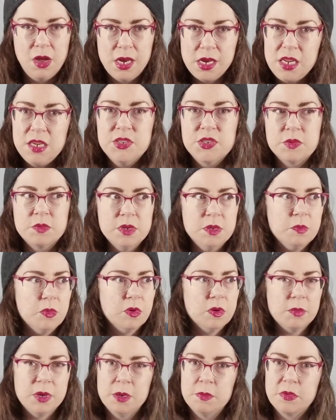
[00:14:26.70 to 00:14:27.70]
I need to read
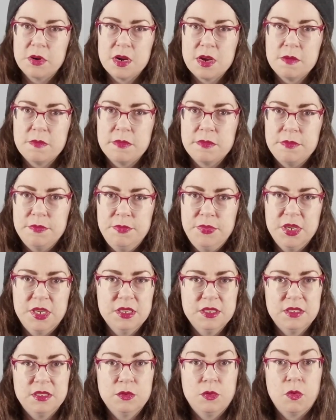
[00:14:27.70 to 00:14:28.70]
more by Brahm,
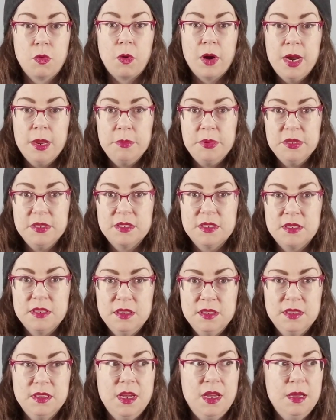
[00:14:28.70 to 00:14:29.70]
because Krampus
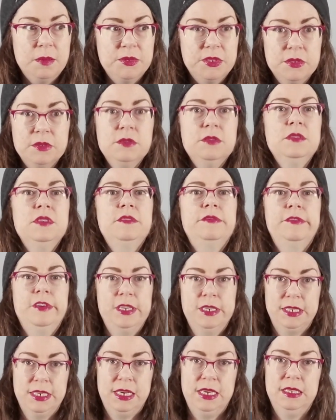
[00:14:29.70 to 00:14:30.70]
is absolutely
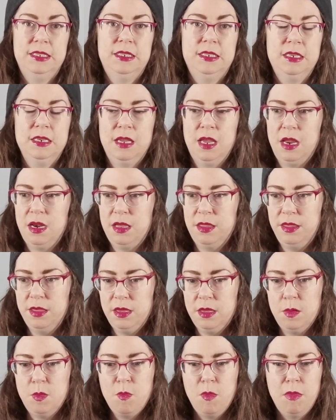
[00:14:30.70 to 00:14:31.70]
fantastic. And I
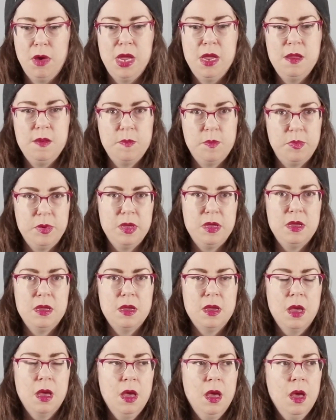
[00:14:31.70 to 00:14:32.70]
think it might
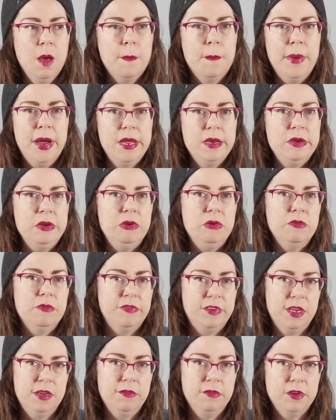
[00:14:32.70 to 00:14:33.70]
be my new
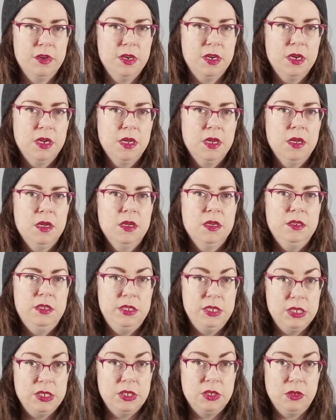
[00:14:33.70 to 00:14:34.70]
favorite
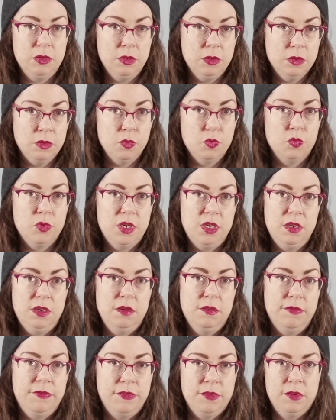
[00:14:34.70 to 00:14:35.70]
seasonal
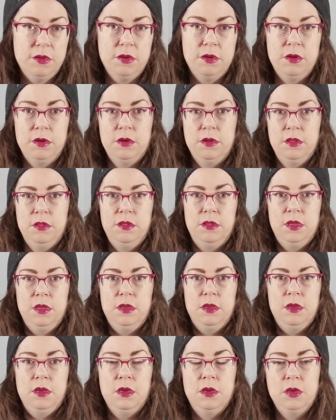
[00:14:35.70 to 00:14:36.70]
read for
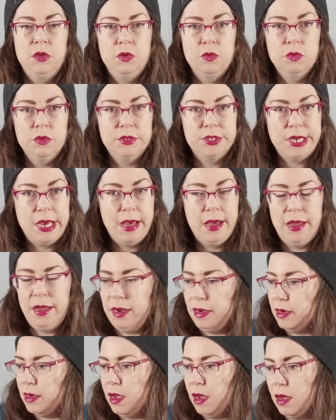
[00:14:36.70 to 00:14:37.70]
the
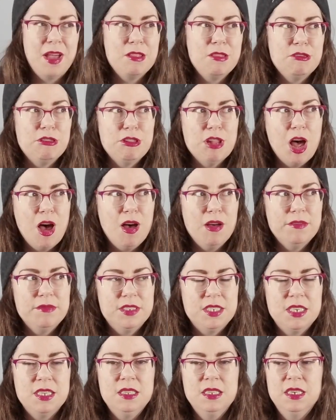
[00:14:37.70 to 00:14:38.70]
Yuletide. I
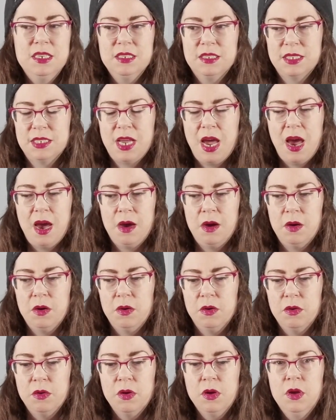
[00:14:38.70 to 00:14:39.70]
loved in this
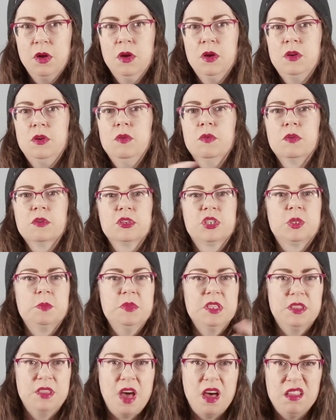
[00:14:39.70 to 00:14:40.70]
how Norse
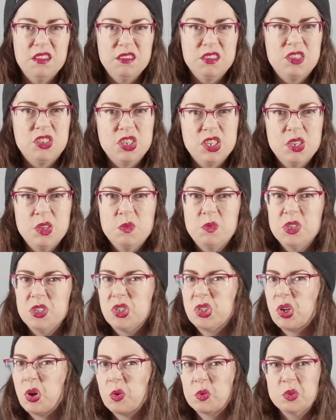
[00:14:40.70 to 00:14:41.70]
mythology
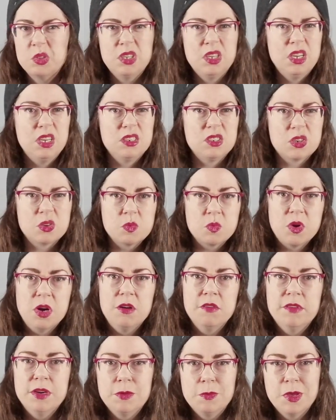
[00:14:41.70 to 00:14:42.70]
was totally
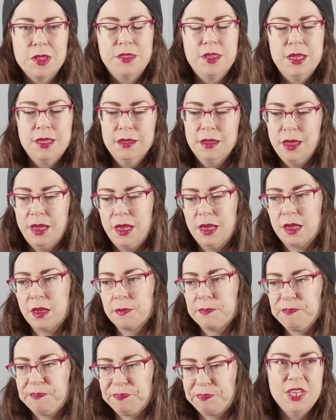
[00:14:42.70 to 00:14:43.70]
interwoven with it.
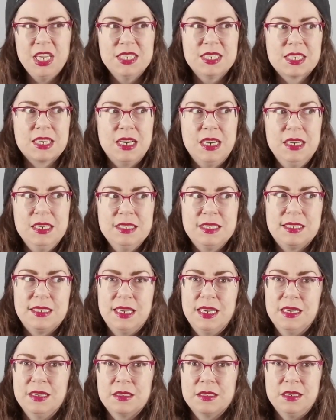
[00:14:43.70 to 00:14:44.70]
Like, it's kind of
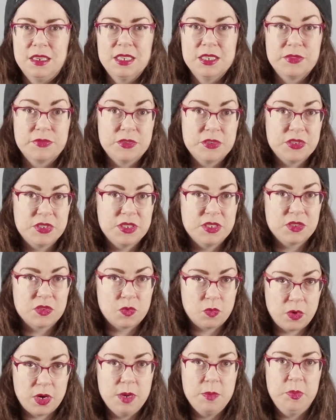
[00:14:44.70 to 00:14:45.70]
Santa Claus versus
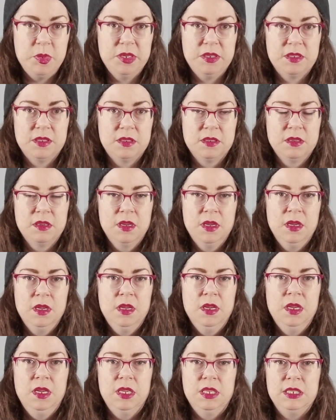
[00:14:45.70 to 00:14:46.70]
Krampus.
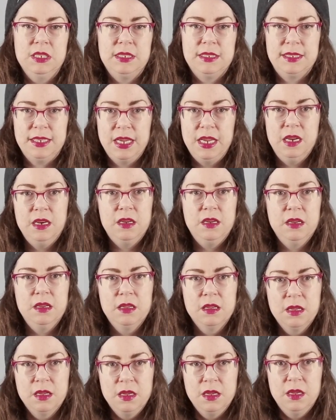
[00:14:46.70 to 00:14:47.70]
And
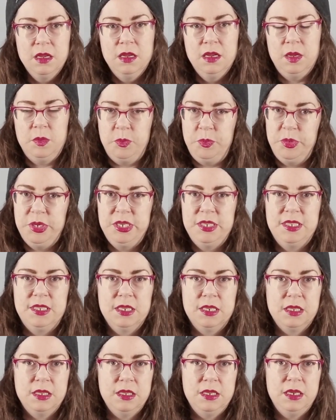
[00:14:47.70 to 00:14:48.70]
Santa had
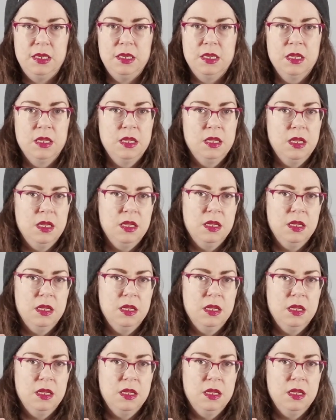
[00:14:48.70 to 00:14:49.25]
basically